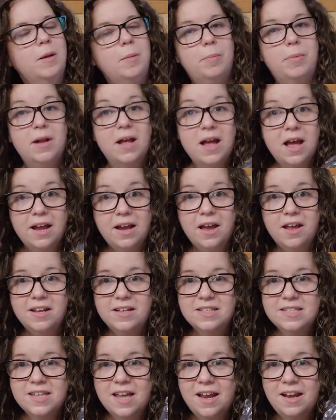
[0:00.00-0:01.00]
But I, I got
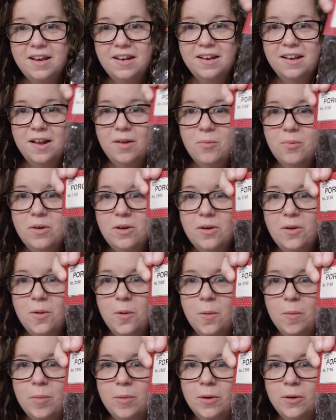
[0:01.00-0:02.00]
excited and I wanted to
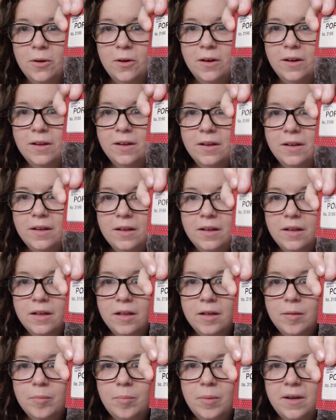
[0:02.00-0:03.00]
open her.
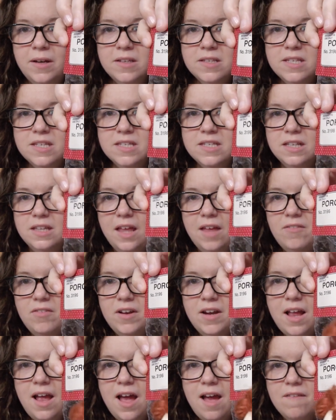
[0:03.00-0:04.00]
But it says 11
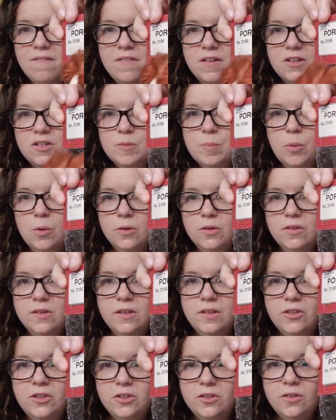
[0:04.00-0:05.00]
and a half inch
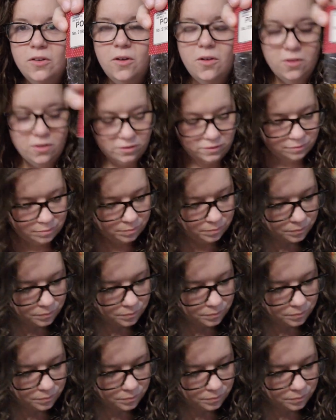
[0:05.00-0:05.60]
porcelain look doll.